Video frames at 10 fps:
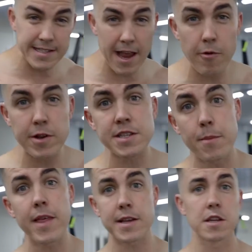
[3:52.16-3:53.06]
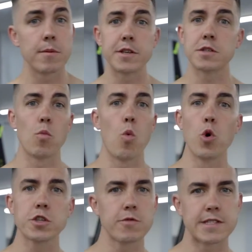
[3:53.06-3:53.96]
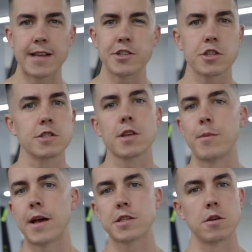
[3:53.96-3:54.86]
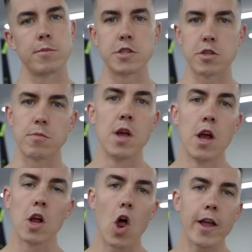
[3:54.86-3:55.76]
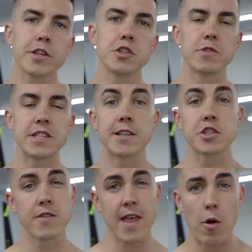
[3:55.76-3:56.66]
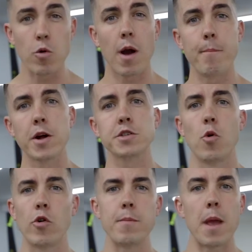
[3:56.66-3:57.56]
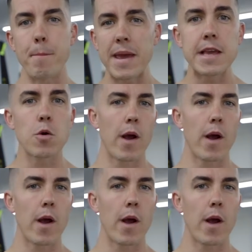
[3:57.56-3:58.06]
these areas. Some of that's going to be some water retention, some of that's going to be some glycogen retention. That will come much more in peak